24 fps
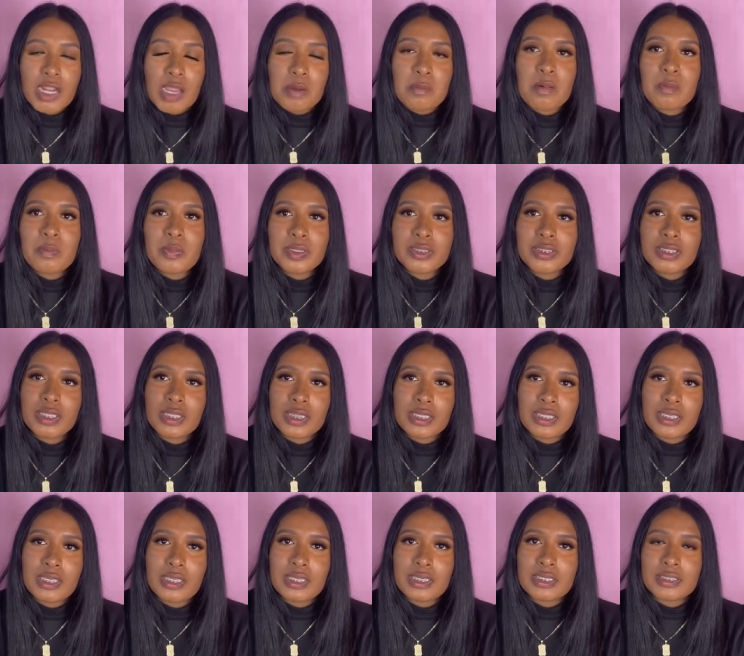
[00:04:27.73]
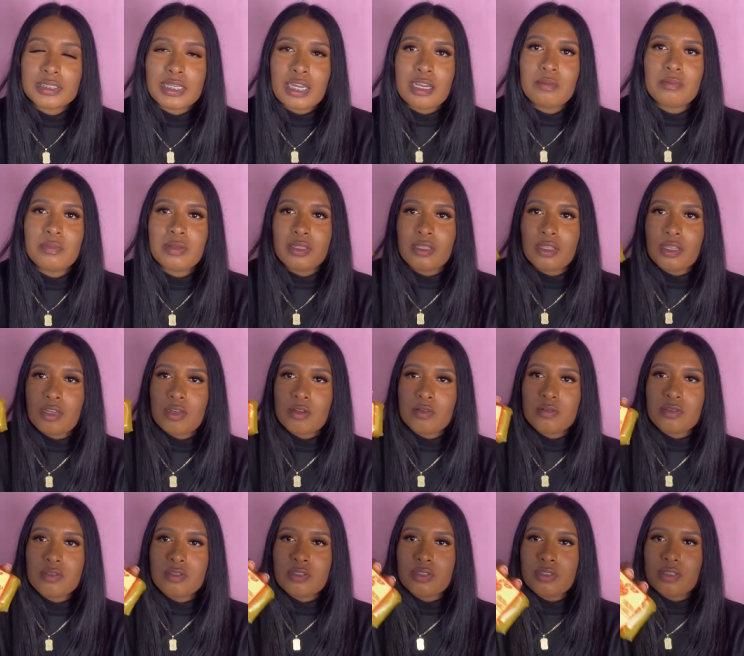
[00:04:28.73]
I'm gonna put the link down below
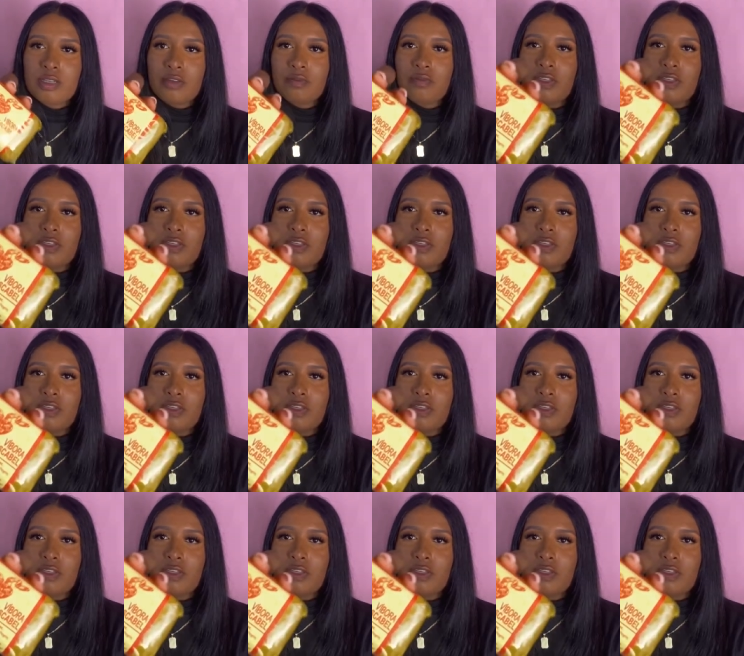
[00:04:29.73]
so if